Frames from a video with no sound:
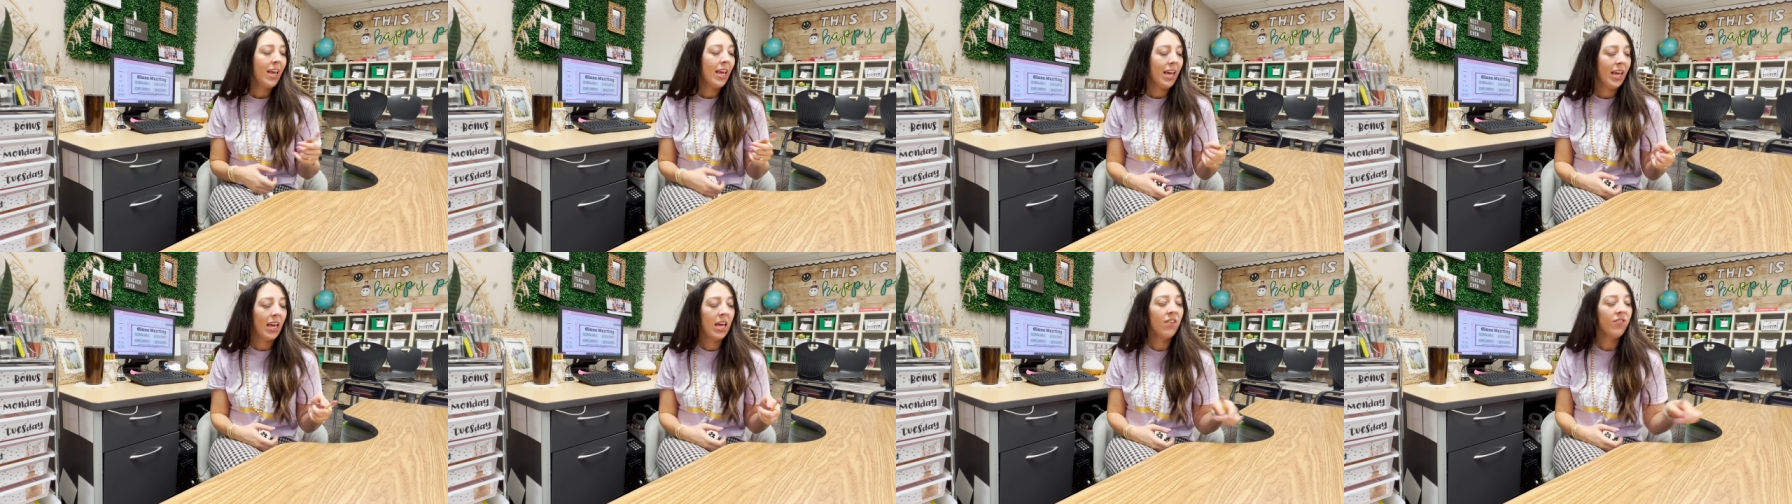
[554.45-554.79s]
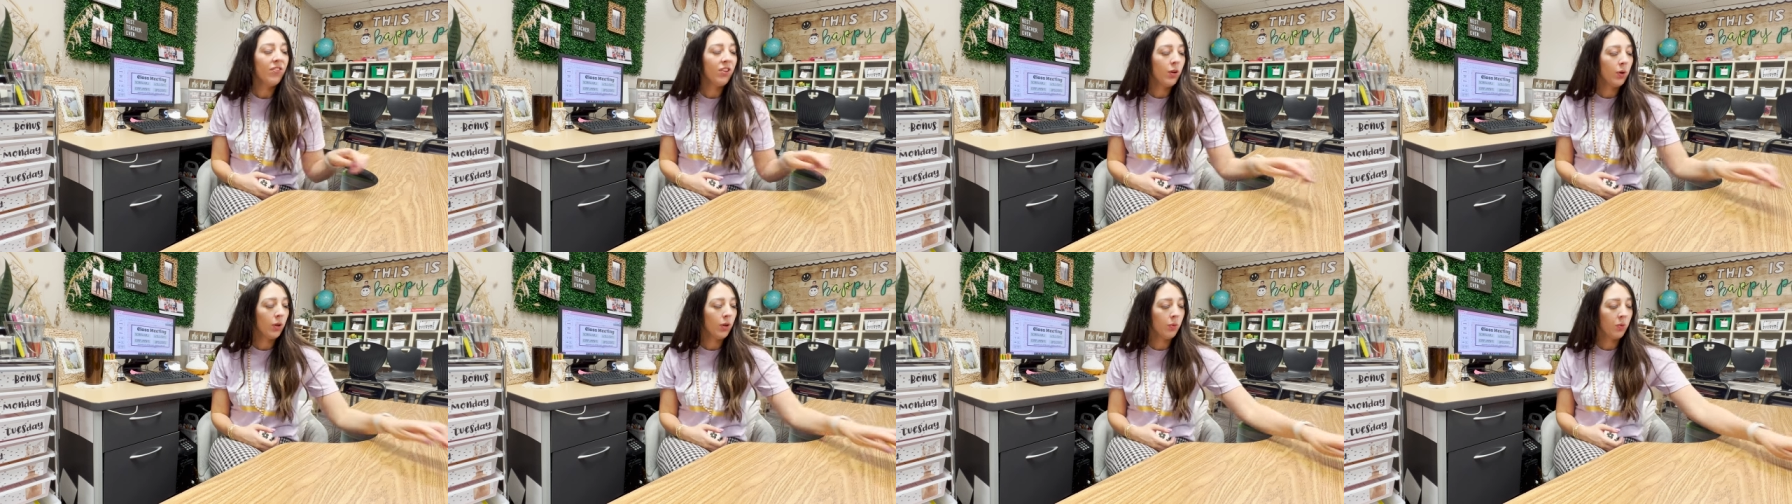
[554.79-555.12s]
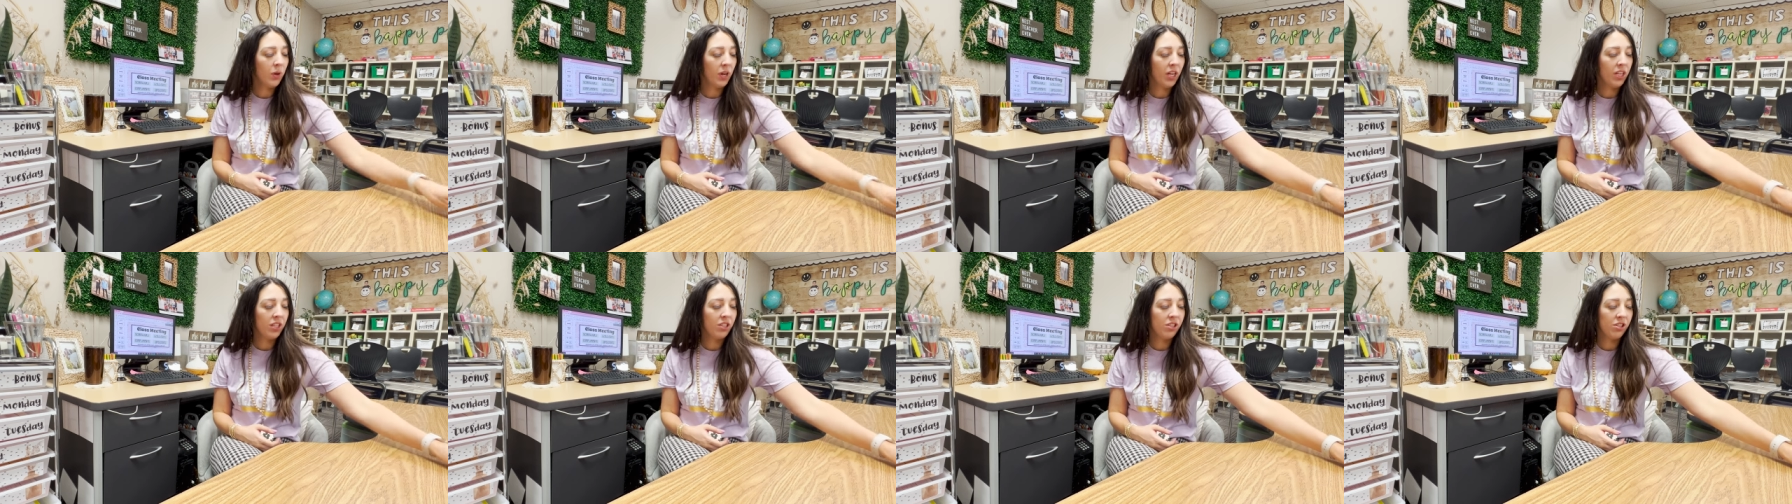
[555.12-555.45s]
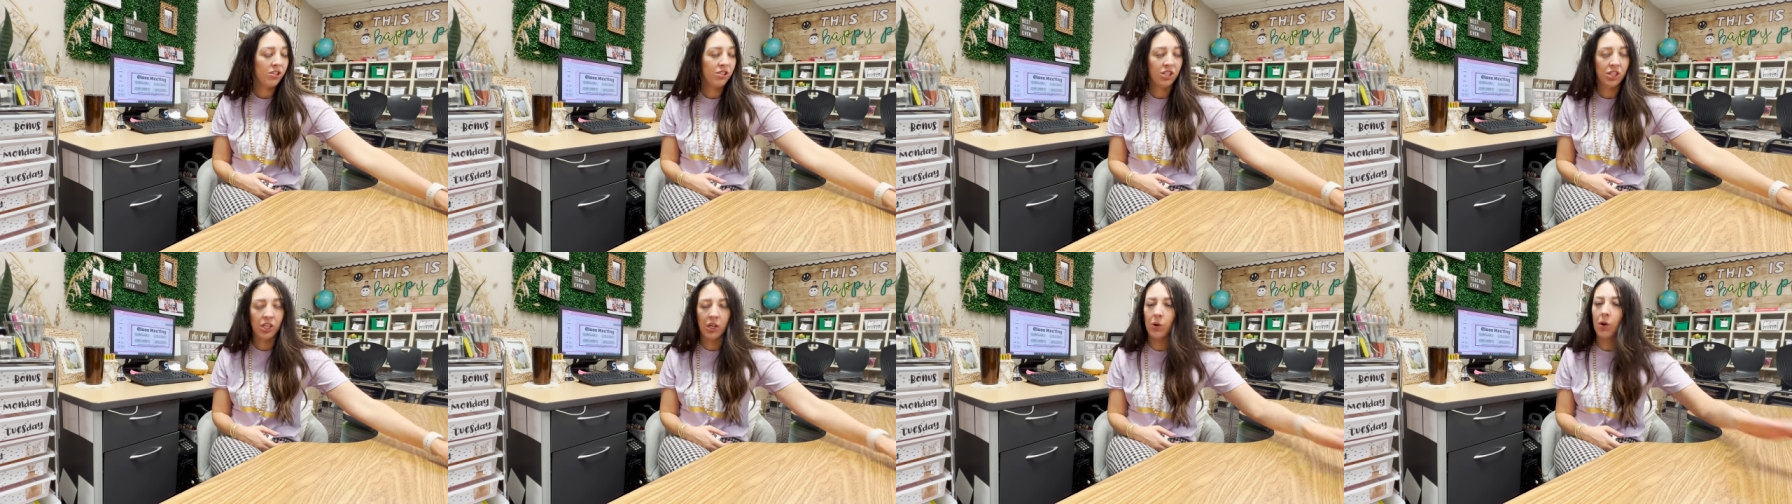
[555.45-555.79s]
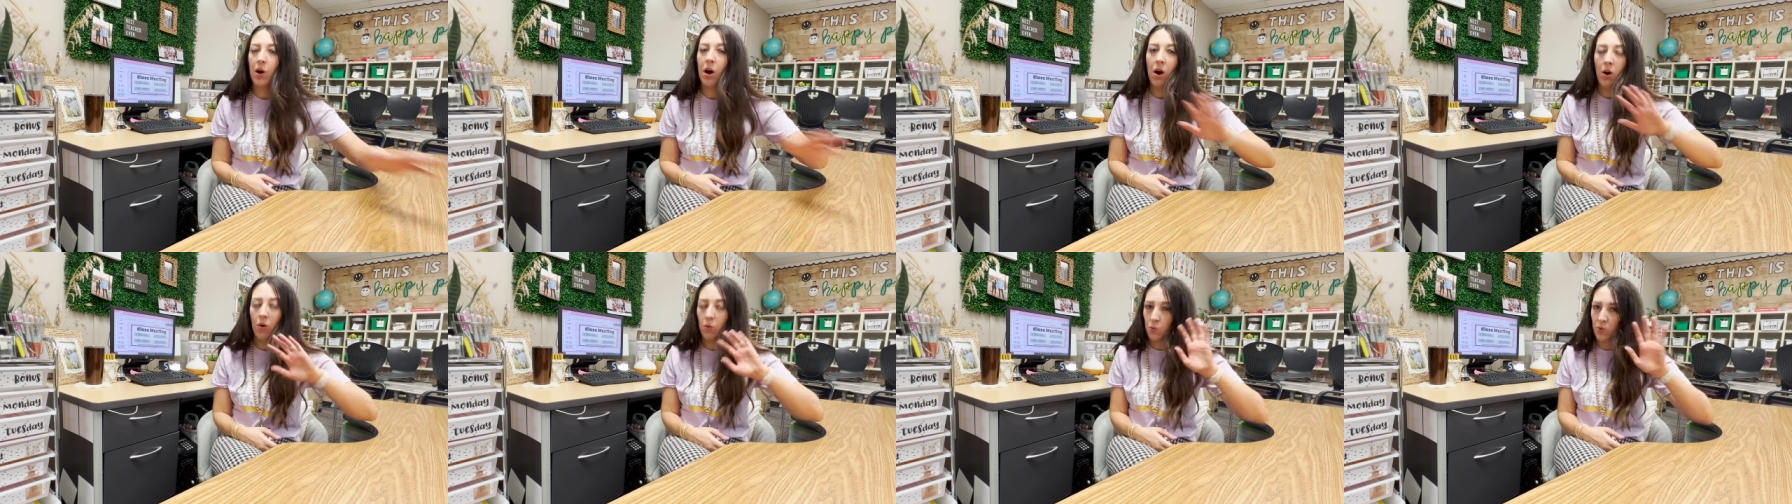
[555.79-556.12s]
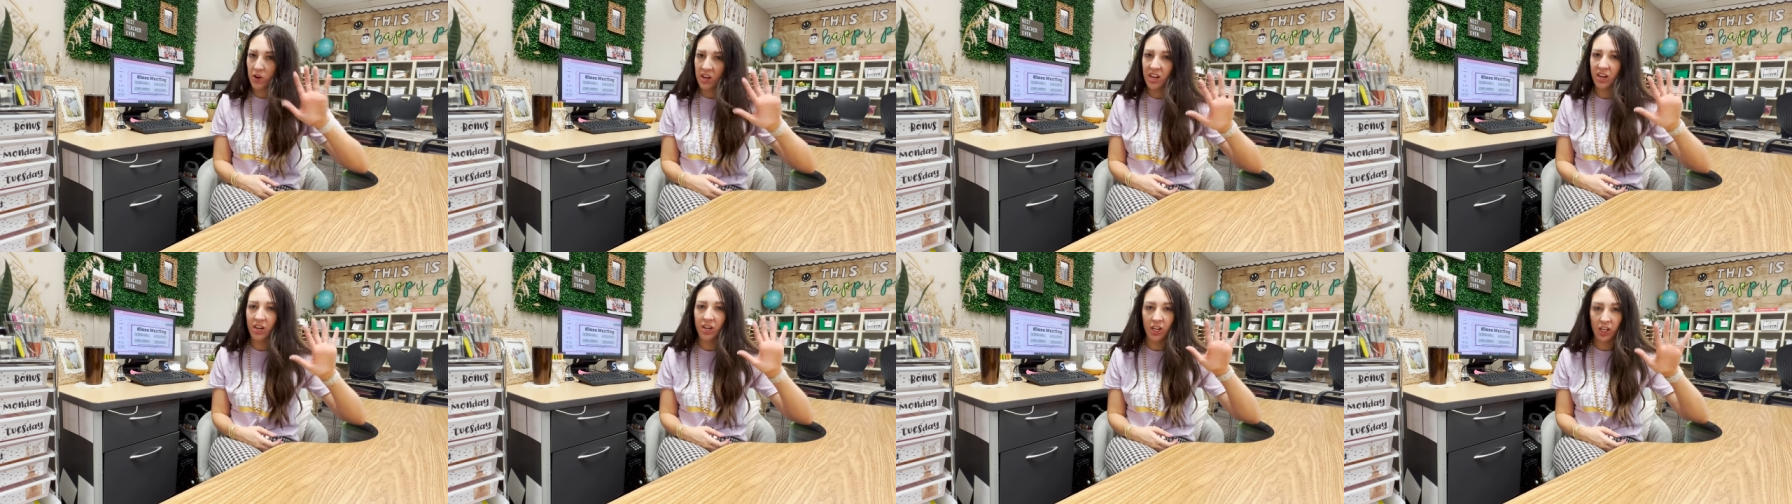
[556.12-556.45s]
If you are wanting to do a
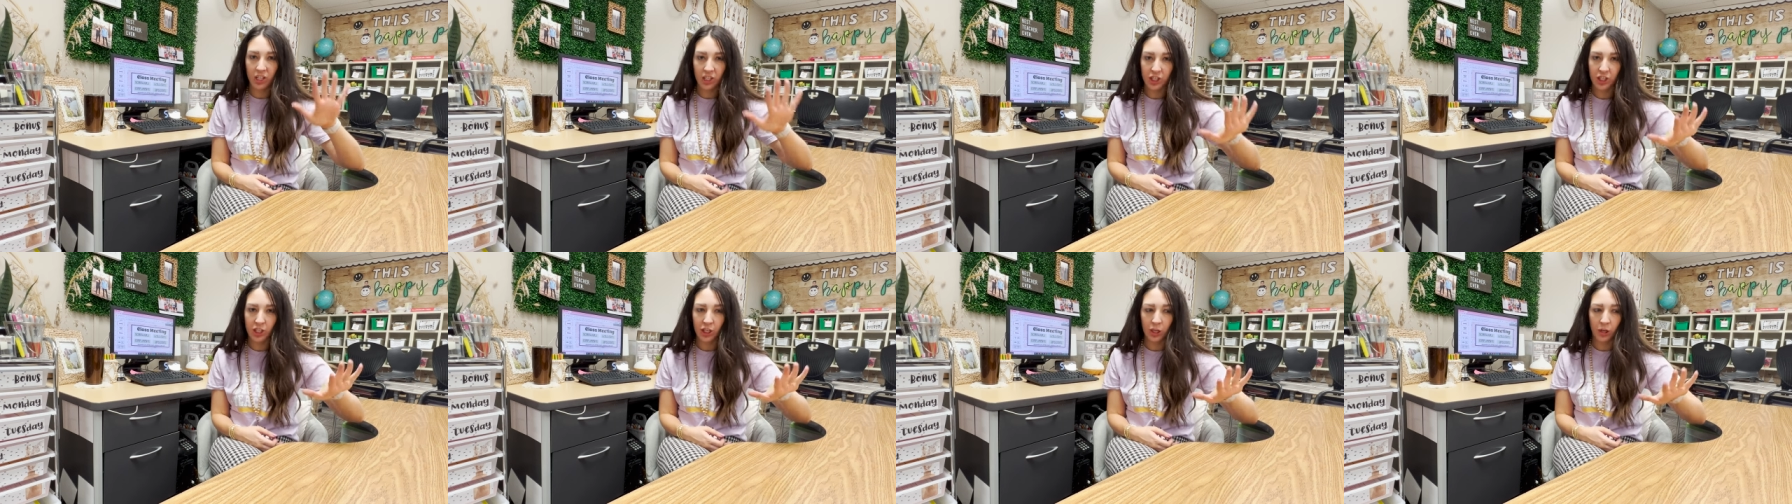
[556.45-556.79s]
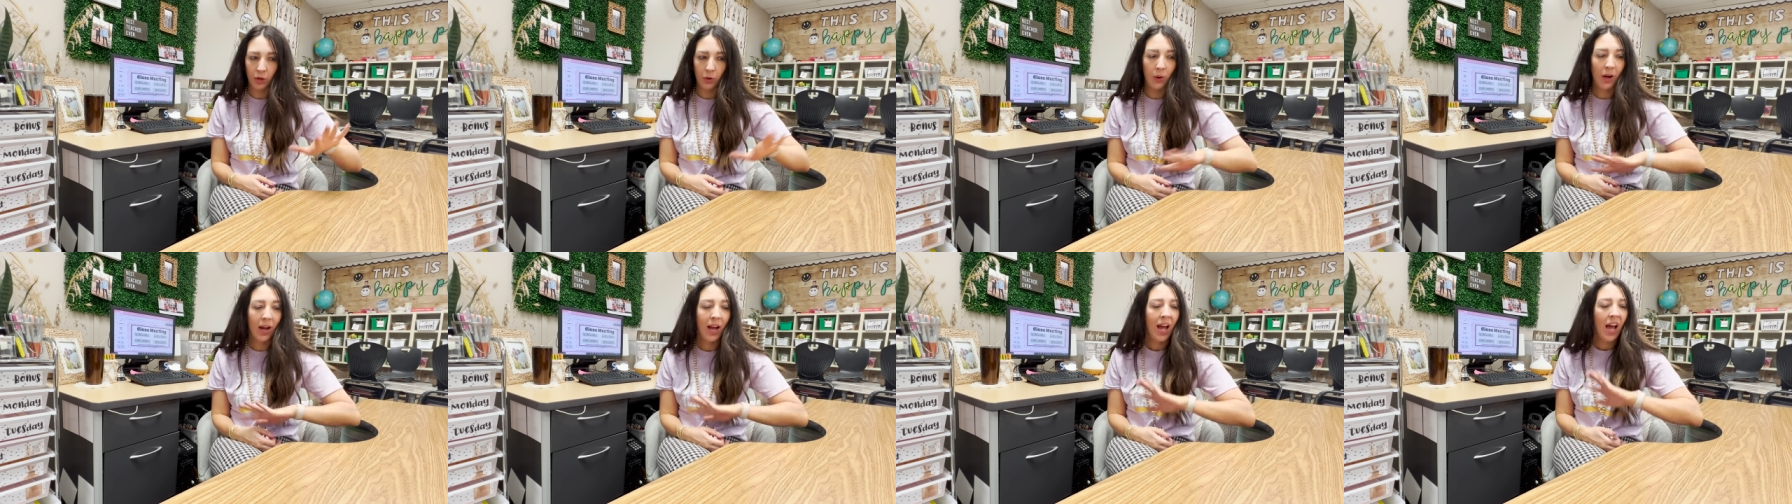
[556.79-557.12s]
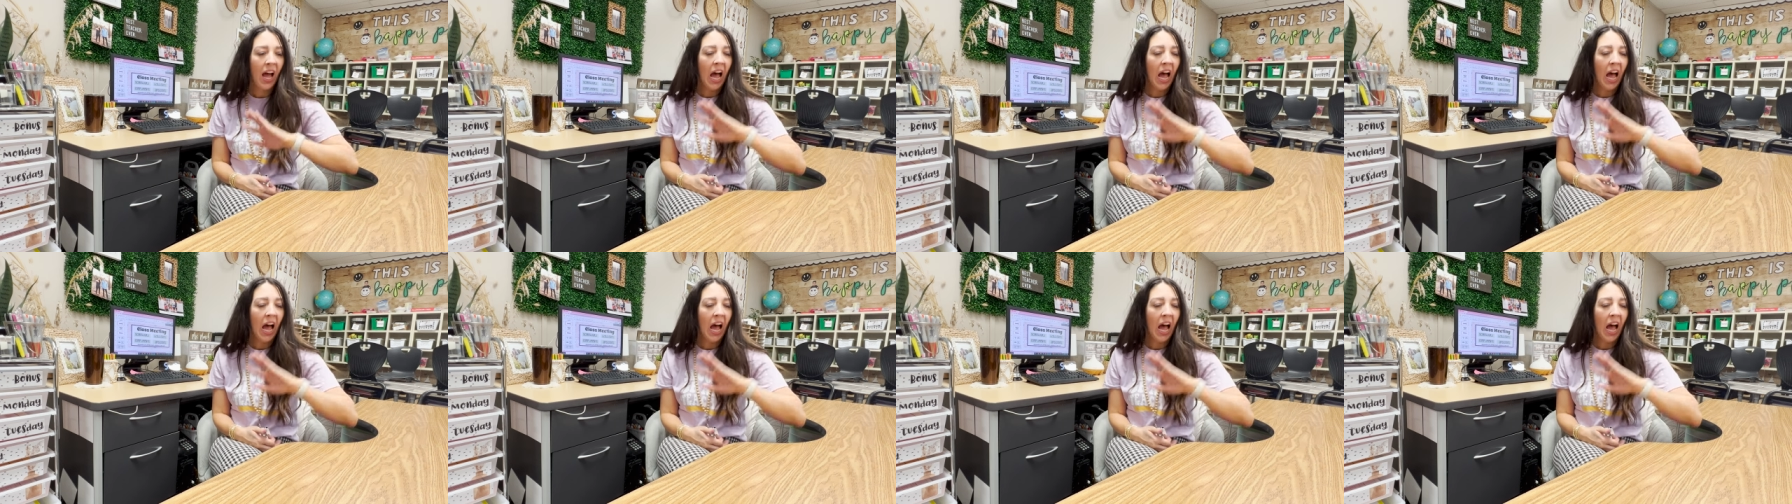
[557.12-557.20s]
week or two,